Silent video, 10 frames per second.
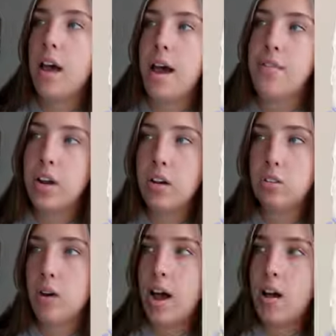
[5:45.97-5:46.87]
And then I
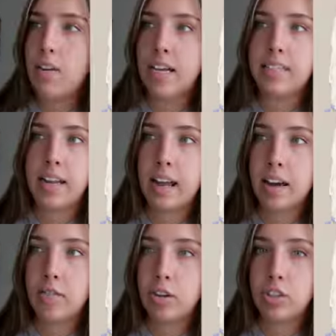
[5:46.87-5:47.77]
also have a
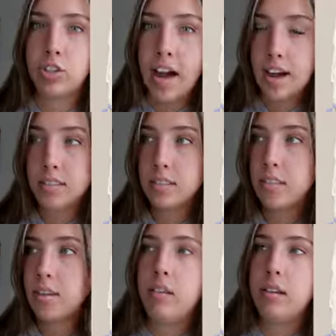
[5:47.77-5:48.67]
deadline for each task.
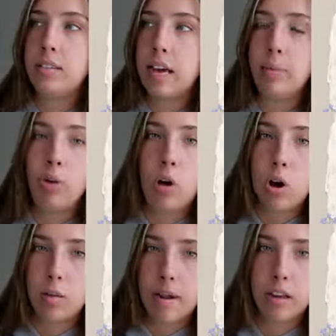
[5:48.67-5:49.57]
The table
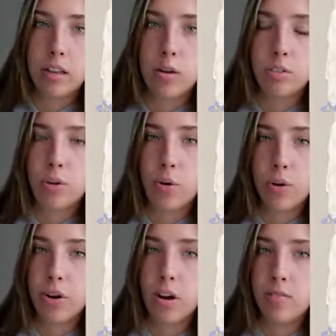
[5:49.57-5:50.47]
automatically goes in
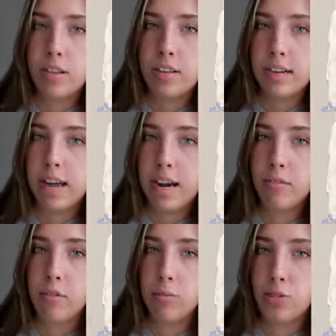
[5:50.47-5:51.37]
order of the deadline
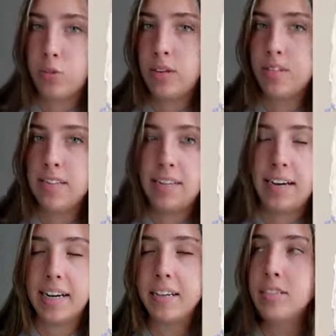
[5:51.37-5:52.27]
from soonest to
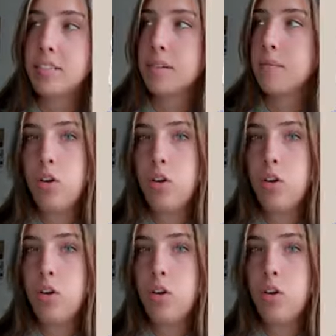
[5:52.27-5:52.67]
latest.